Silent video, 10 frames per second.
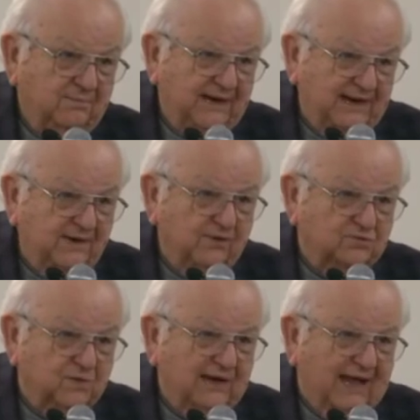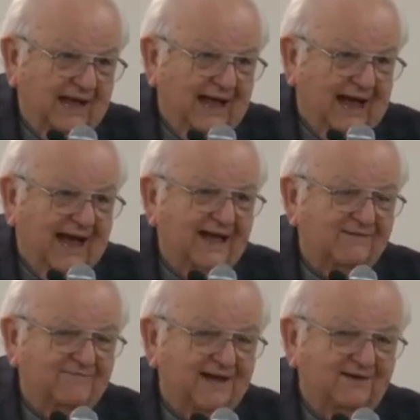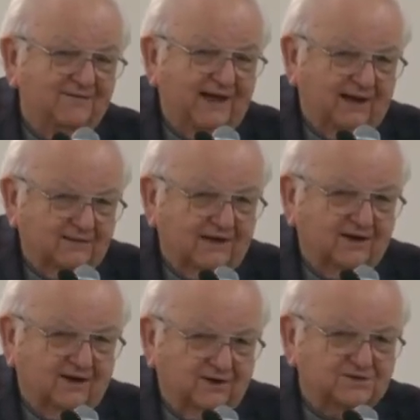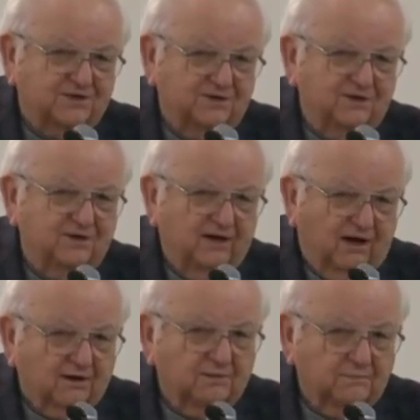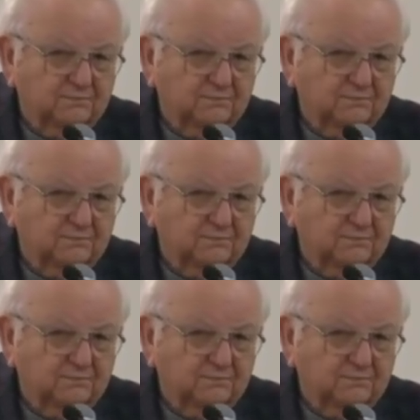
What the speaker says: But He knows what. I have found out that God's a good God.